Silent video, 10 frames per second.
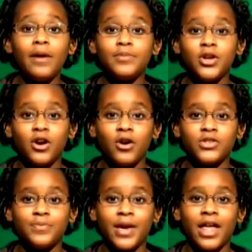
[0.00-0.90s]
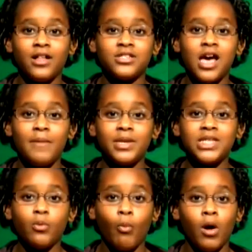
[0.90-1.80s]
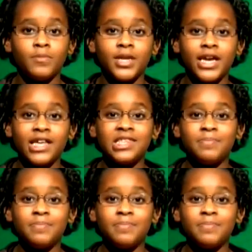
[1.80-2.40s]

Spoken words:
your host, Michaela Thomas. Welcome to Kidz